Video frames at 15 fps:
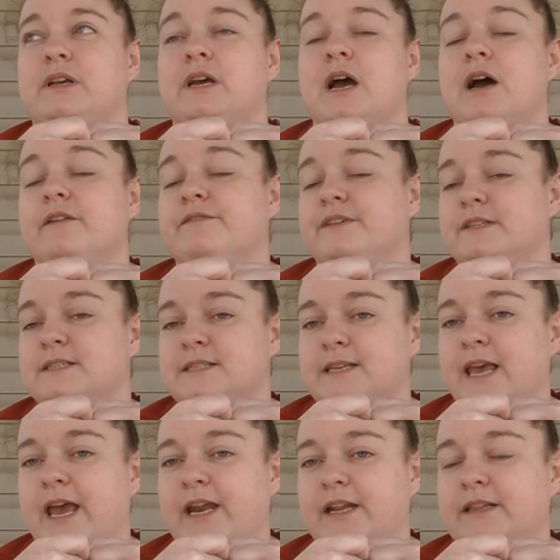
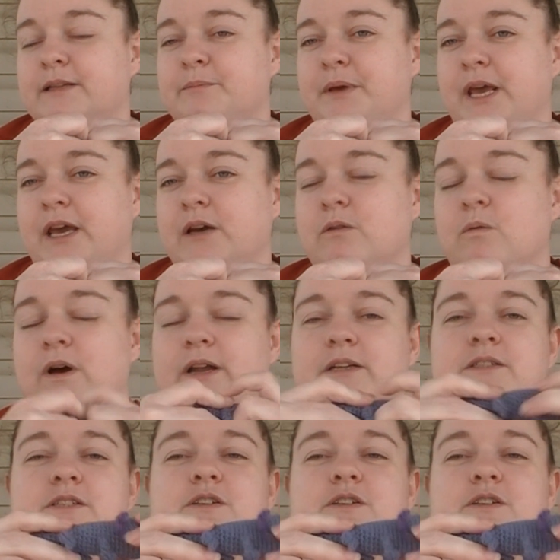confiscated the pink one,